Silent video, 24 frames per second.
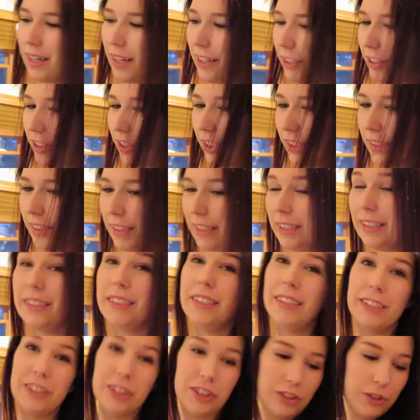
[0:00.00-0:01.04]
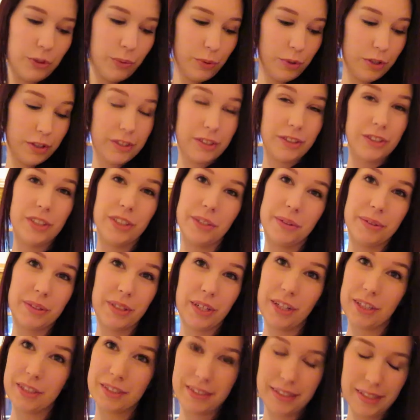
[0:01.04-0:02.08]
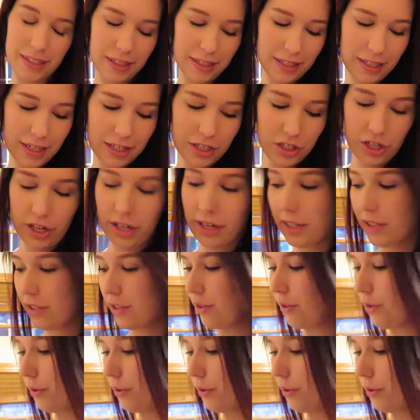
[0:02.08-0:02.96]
and she's an attention whore, so she was constantly trying